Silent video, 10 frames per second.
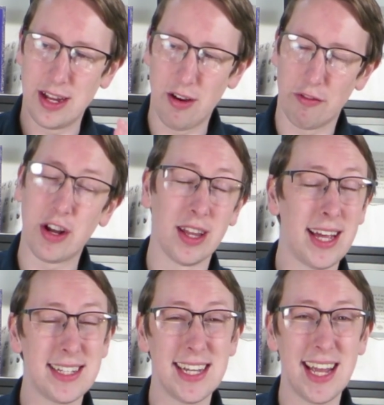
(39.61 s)
of
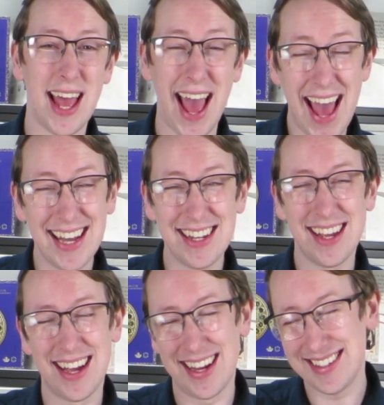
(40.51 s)
collecting, and
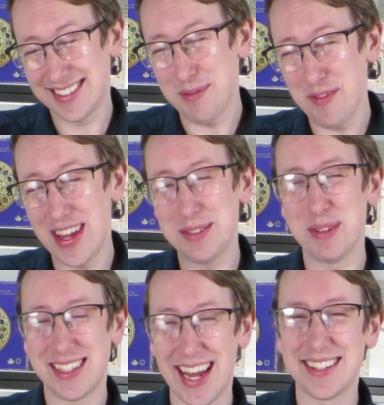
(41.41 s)
some of these
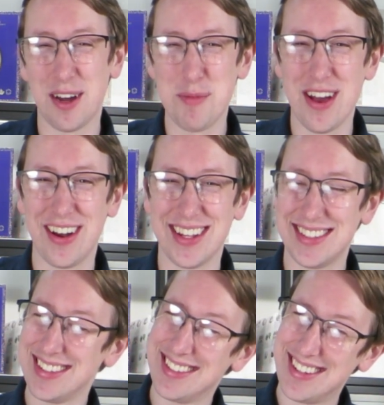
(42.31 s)
mistakes, I'll be
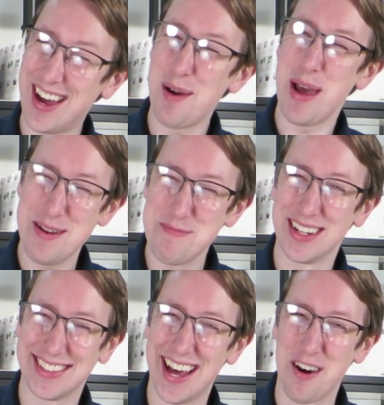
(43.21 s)
honest, I made
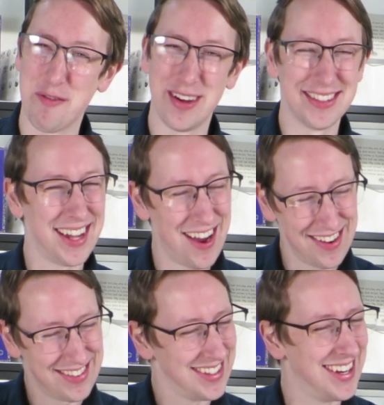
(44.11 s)
myself,
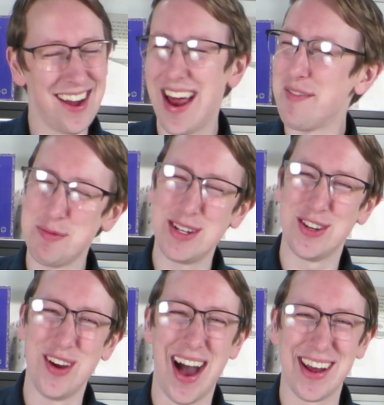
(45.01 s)
so you don't have to be
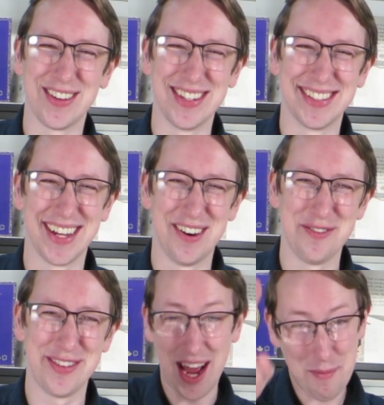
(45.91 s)
too hard on
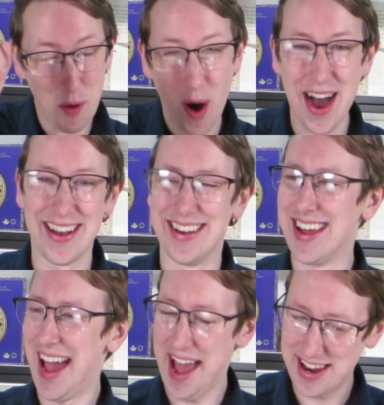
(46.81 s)
yourself. Number 1,
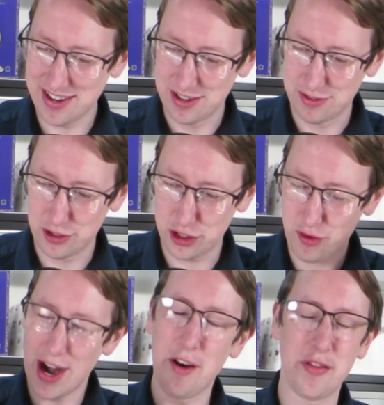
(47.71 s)
and
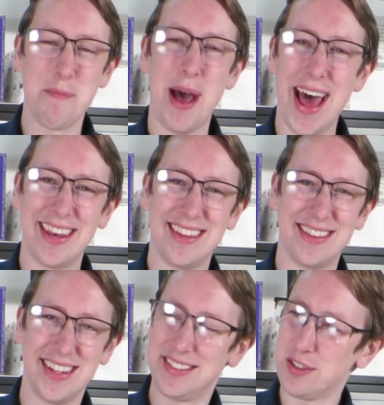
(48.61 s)
straight off the bat,
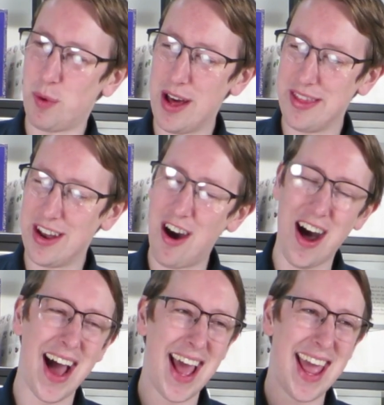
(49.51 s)
this is one that
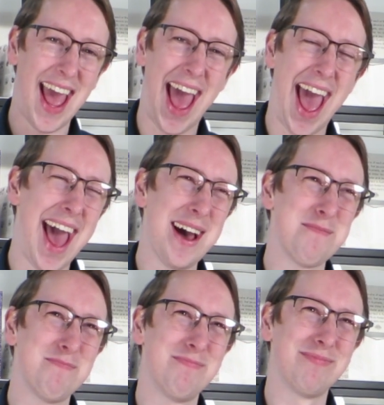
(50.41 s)
I
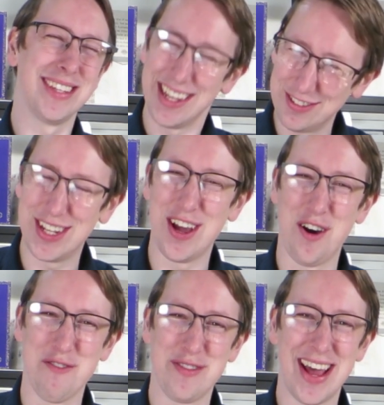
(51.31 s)
am guilty
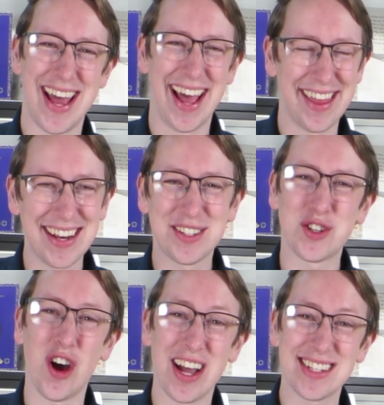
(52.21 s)
of, and that is
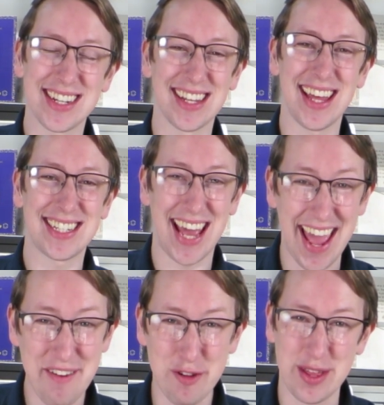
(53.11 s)
trying to collect
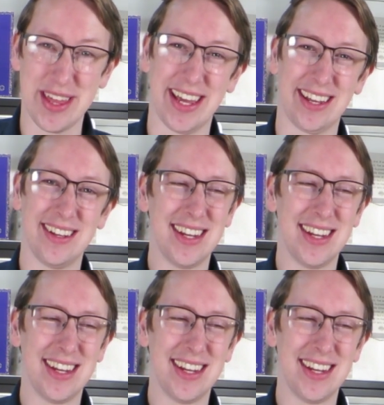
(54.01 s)
everything.